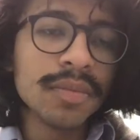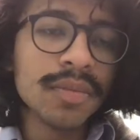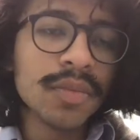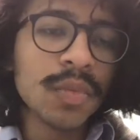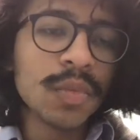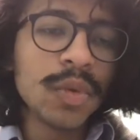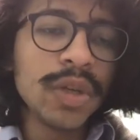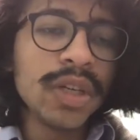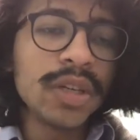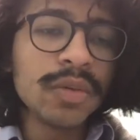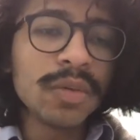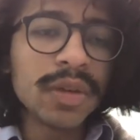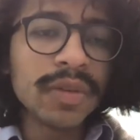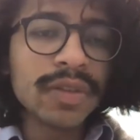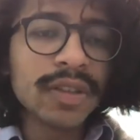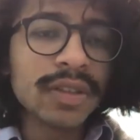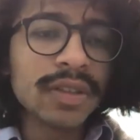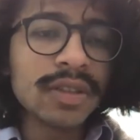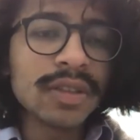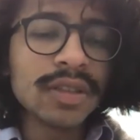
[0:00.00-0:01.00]
We can
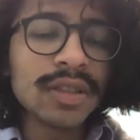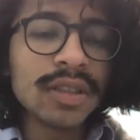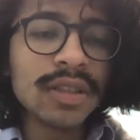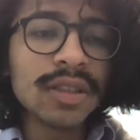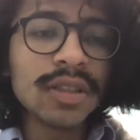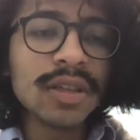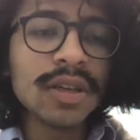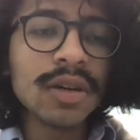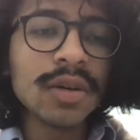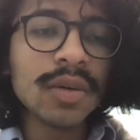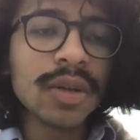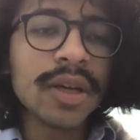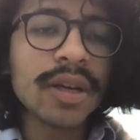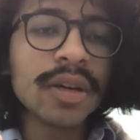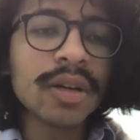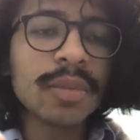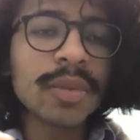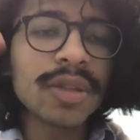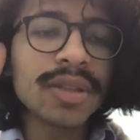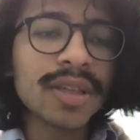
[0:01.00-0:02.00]
revisit the CEO
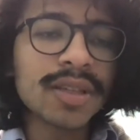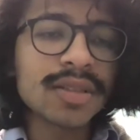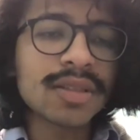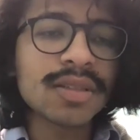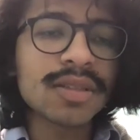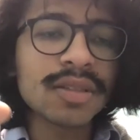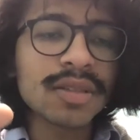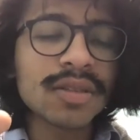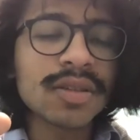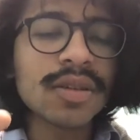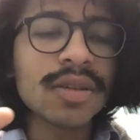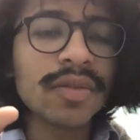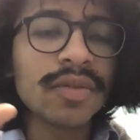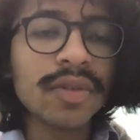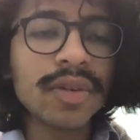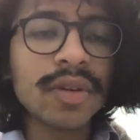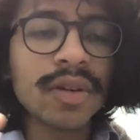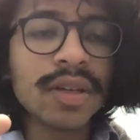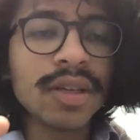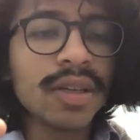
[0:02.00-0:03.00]
later, but that's a
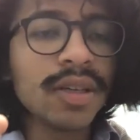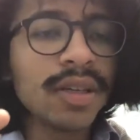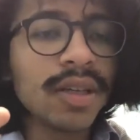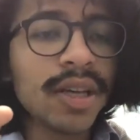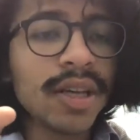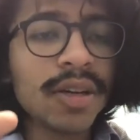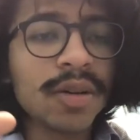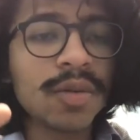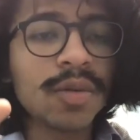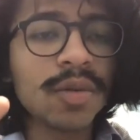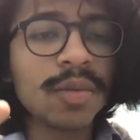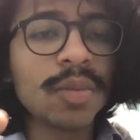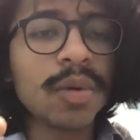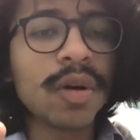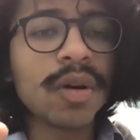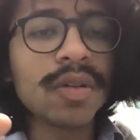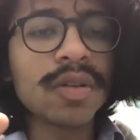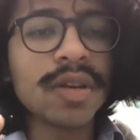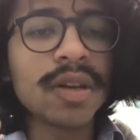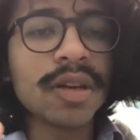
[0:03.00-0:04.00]
very integral
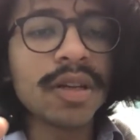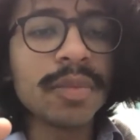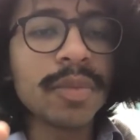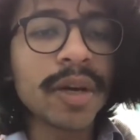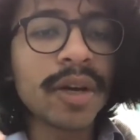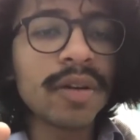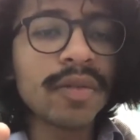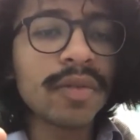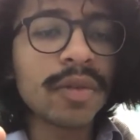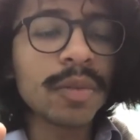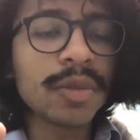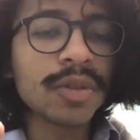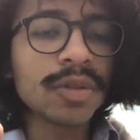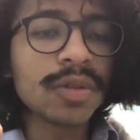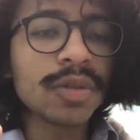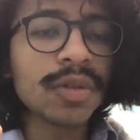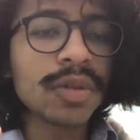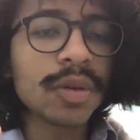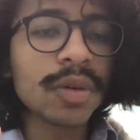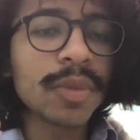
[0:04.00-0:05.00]
part to any
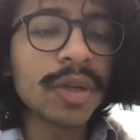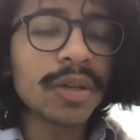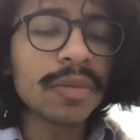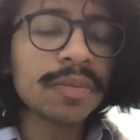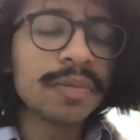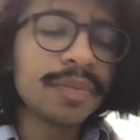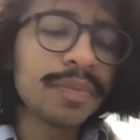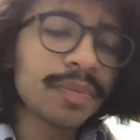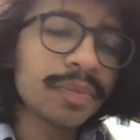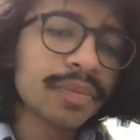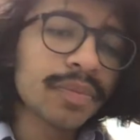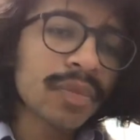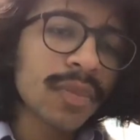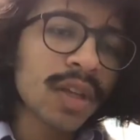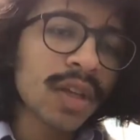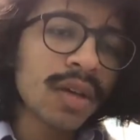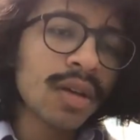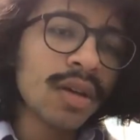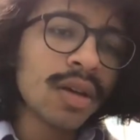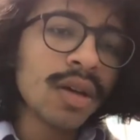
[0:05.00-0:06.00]
biopharmaceutical company.
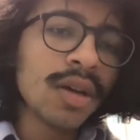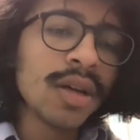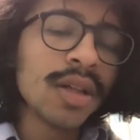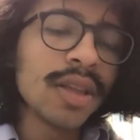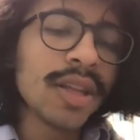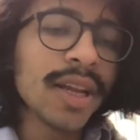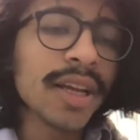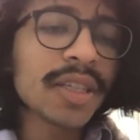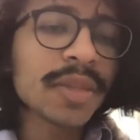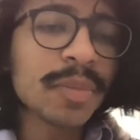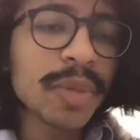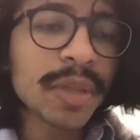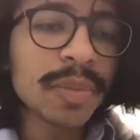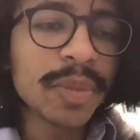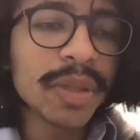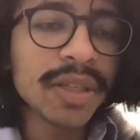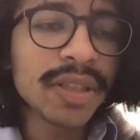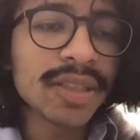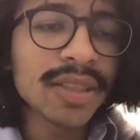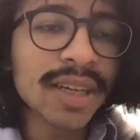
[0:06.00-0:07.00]
The next big
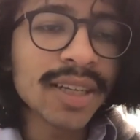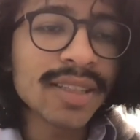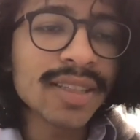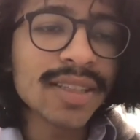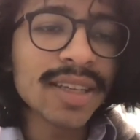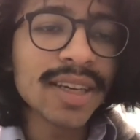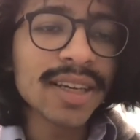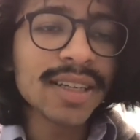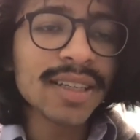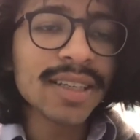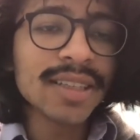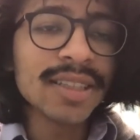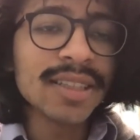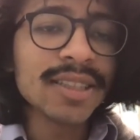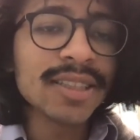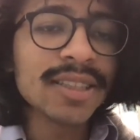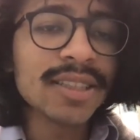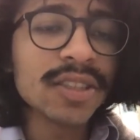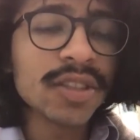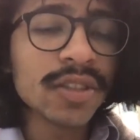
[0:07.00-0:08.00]
piece, I'd say,
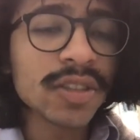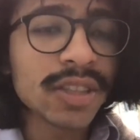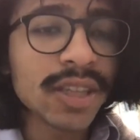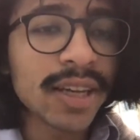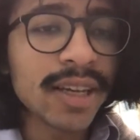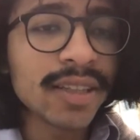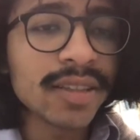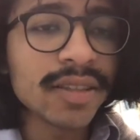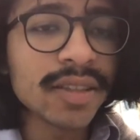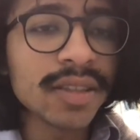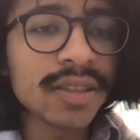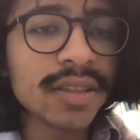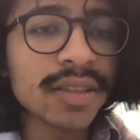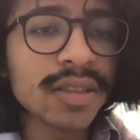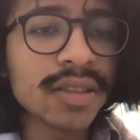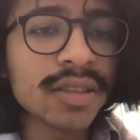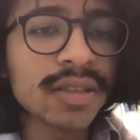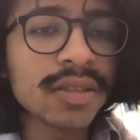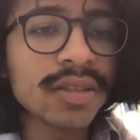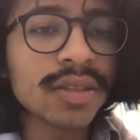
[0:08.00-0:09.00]
is your
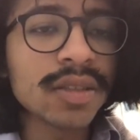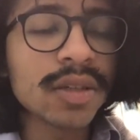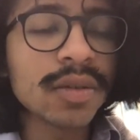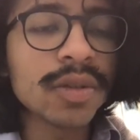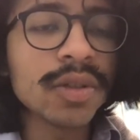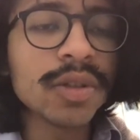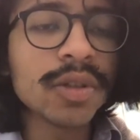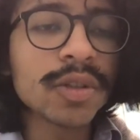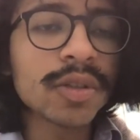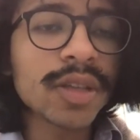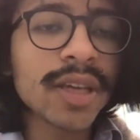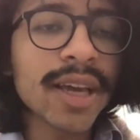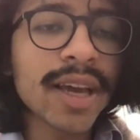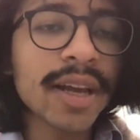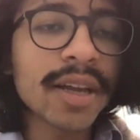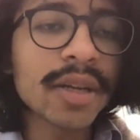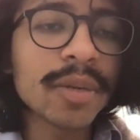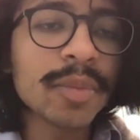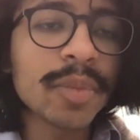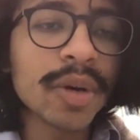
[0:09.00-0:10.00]
scientists. So usually
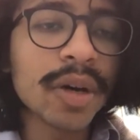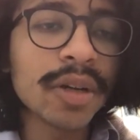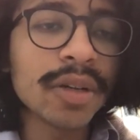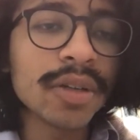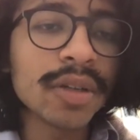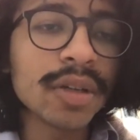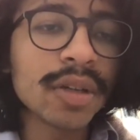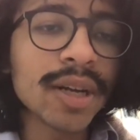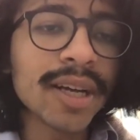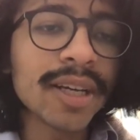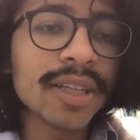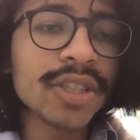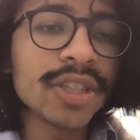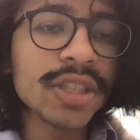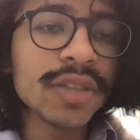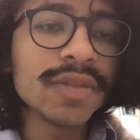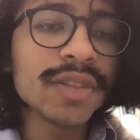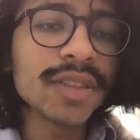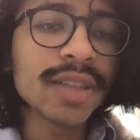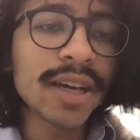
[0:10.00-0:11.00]
headed under a
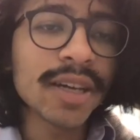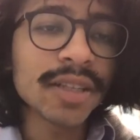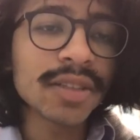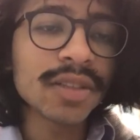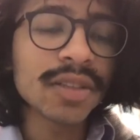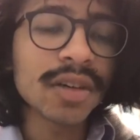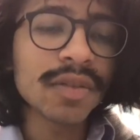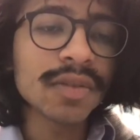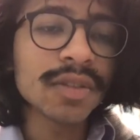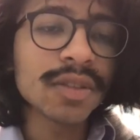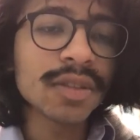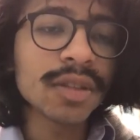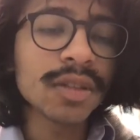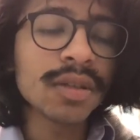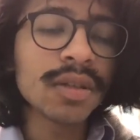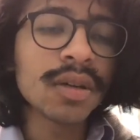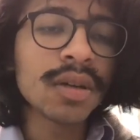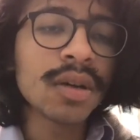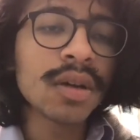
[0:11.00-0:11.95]
chief science officer.